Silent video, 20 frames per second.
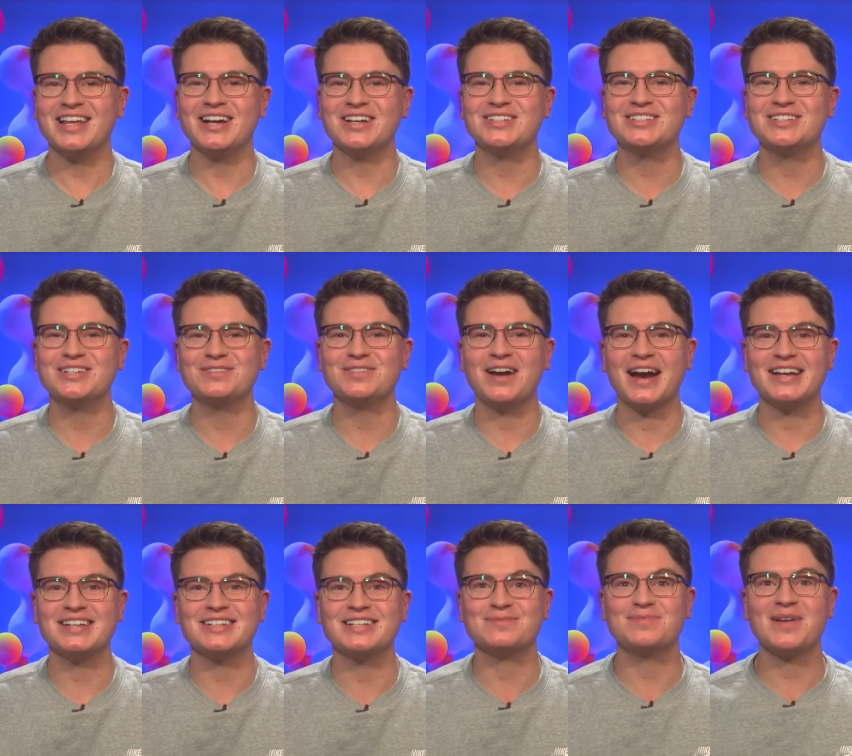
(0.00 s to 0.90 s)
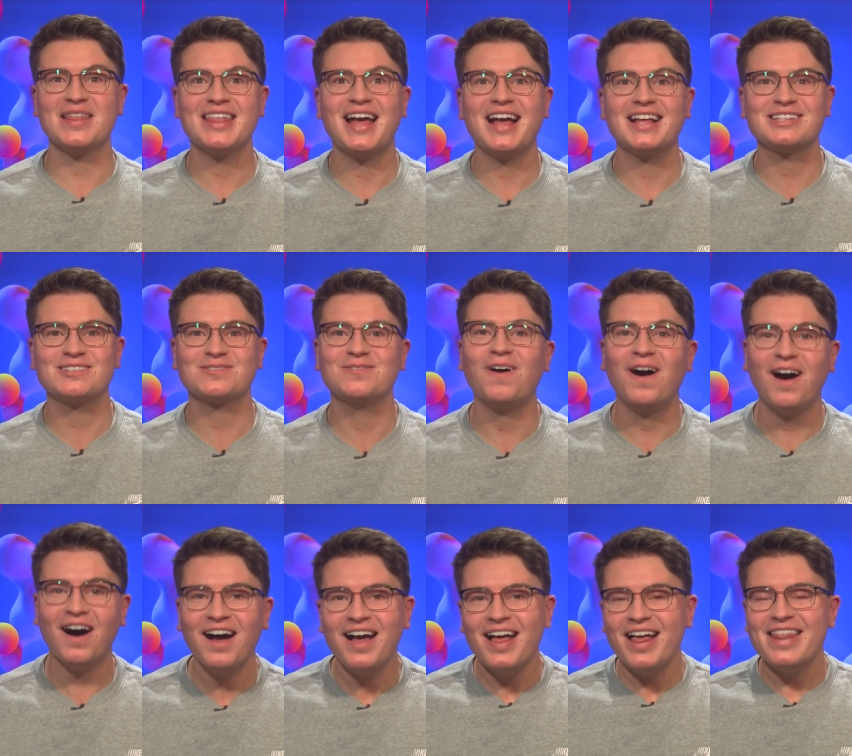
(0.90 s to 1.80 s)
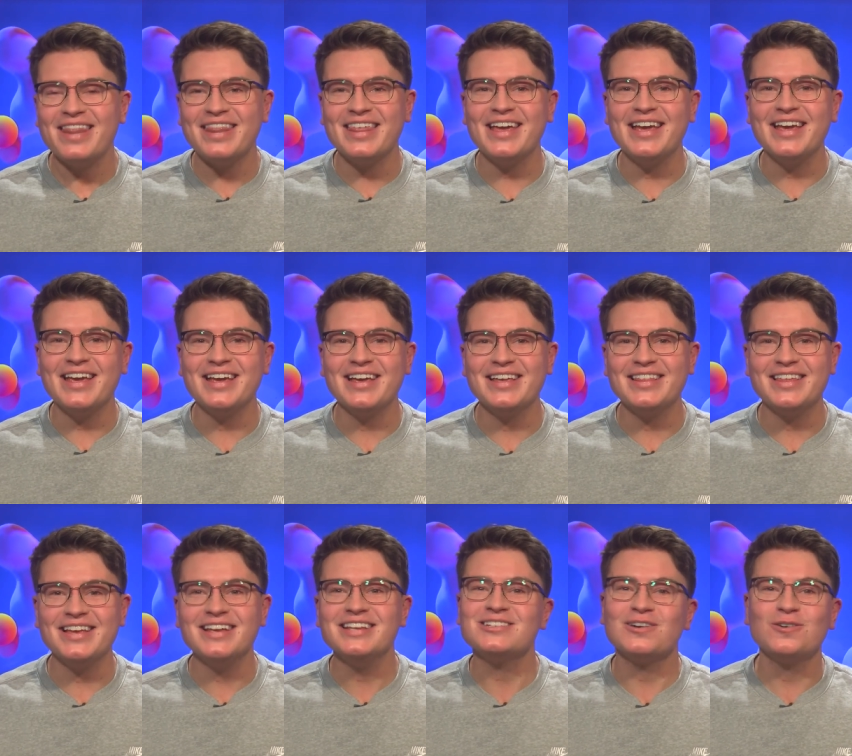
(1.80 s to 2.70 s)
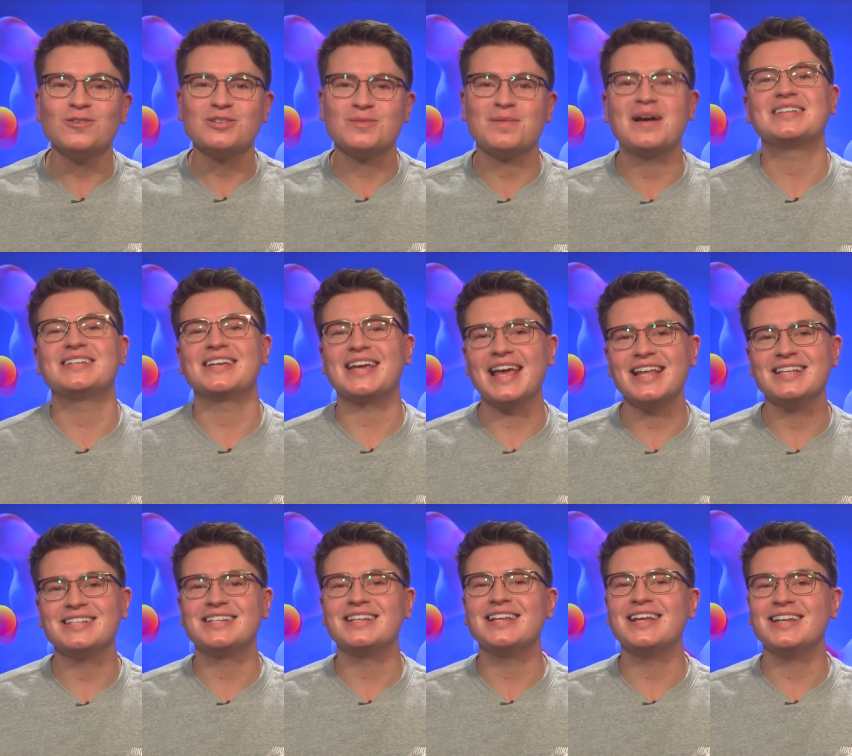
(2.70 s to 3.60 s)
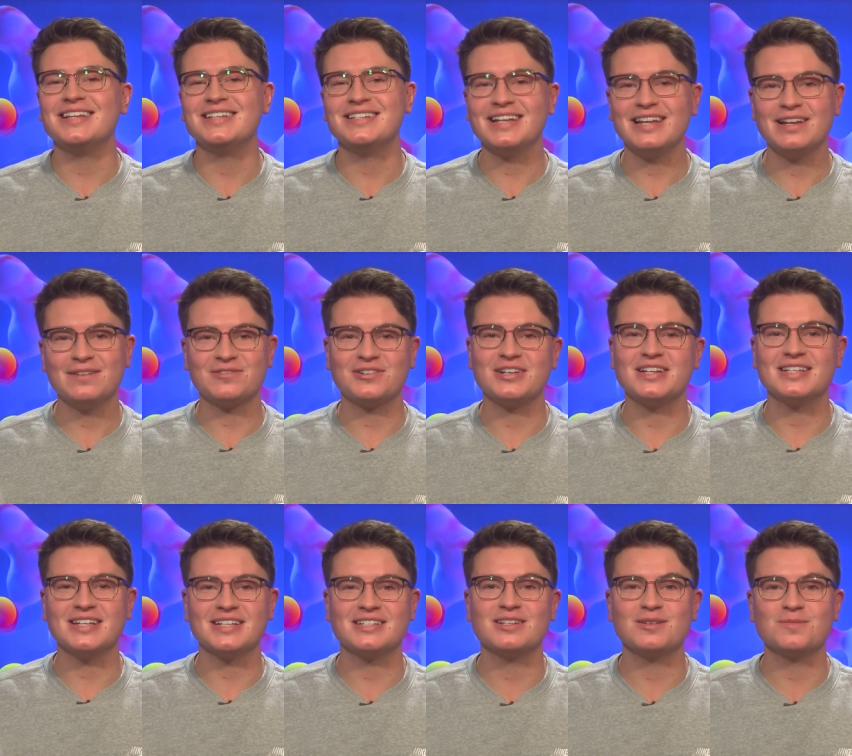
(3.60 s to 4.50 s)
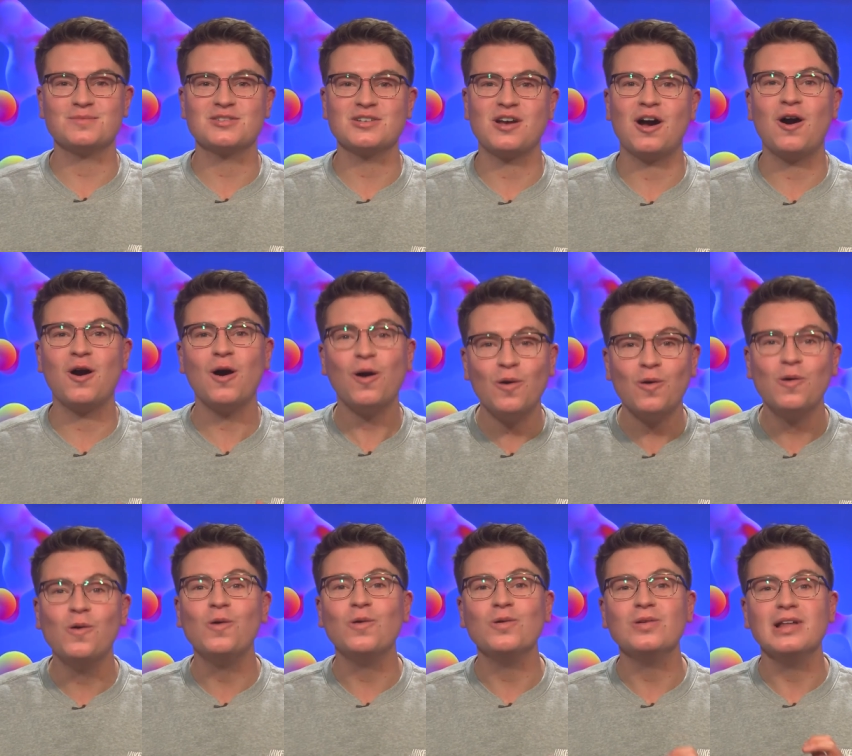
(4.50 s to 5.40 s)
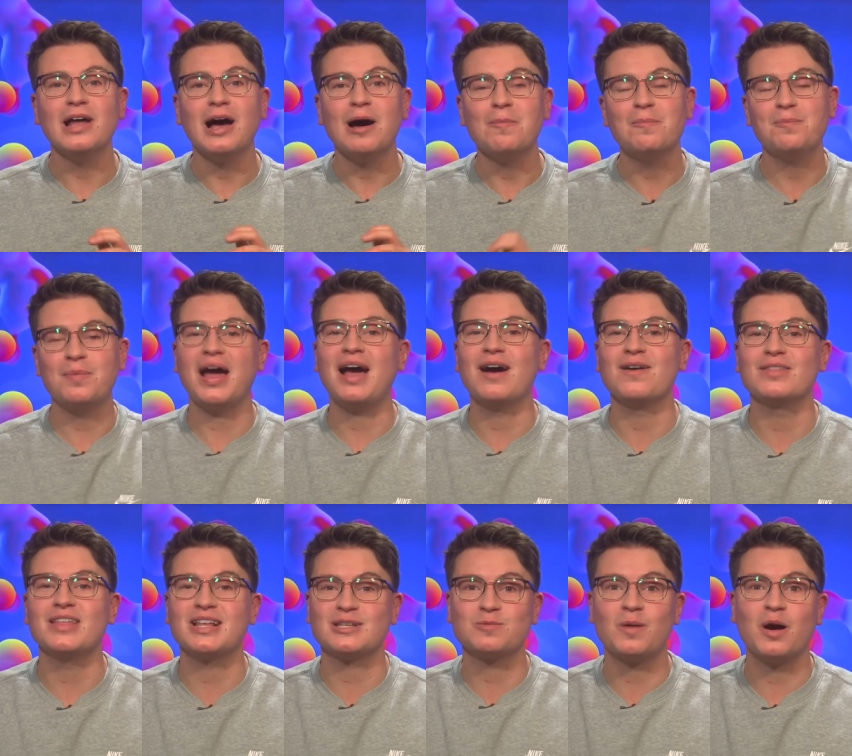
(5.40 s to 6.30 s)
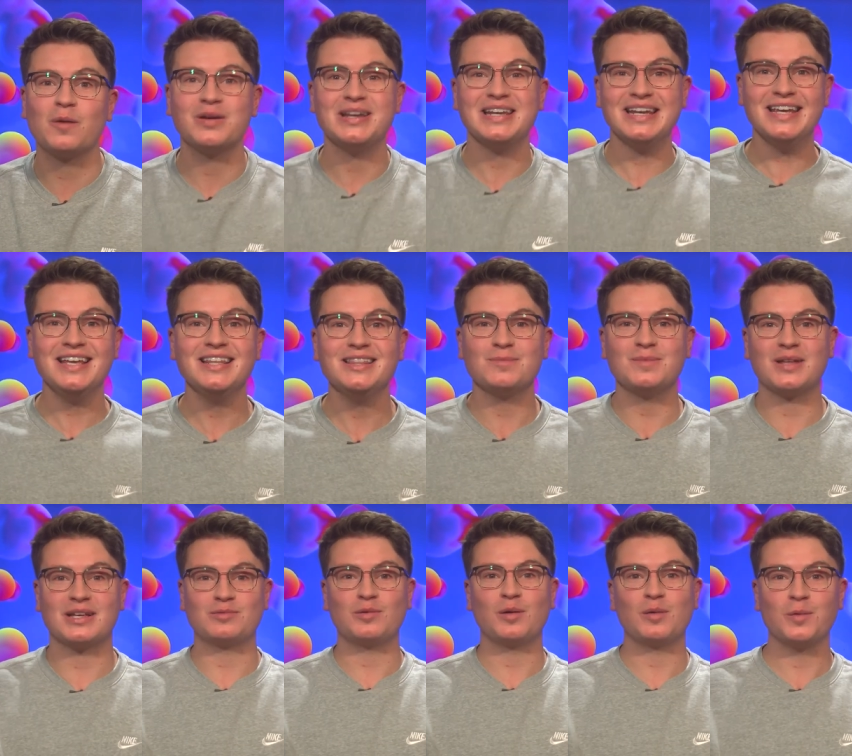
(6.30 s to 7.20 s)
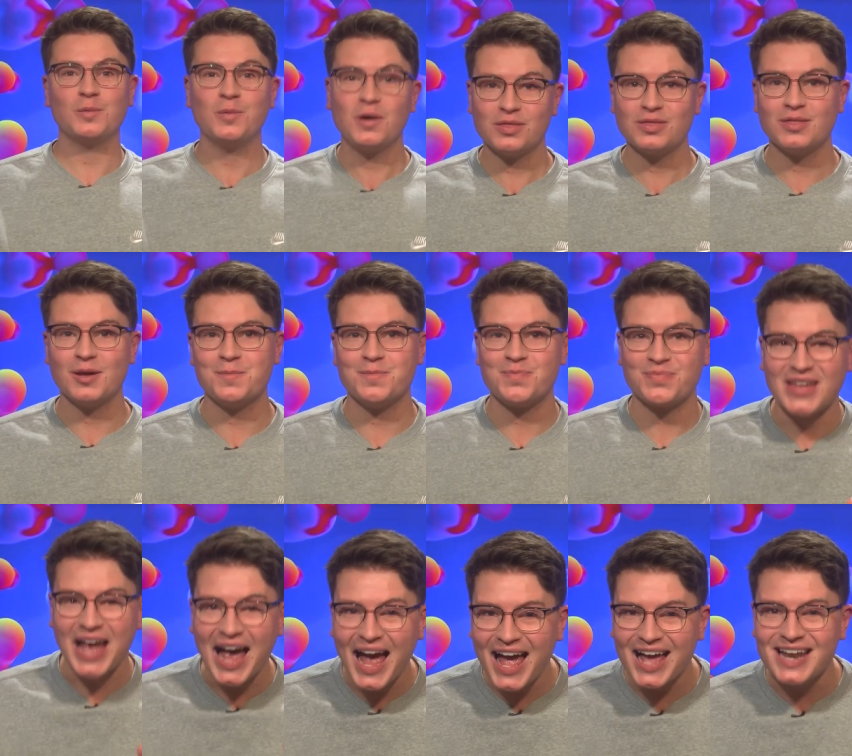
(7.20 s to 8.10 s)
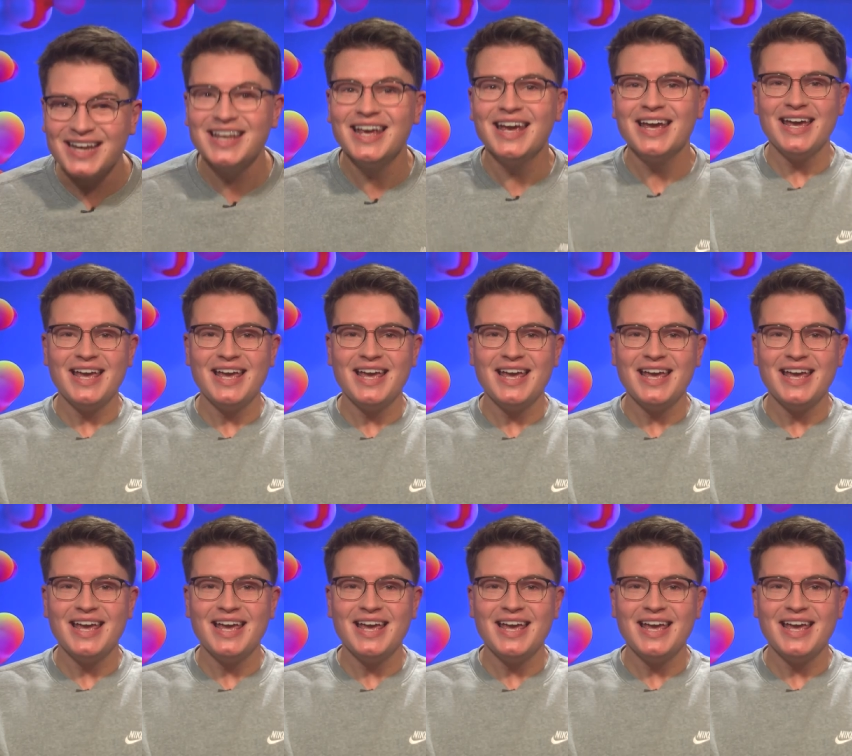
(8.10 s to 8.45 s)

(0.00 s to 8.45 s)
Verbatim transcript: those two ranges, but that's what the these automatic insulin delivery systems are all about. That's why we need them, that's why we want them. And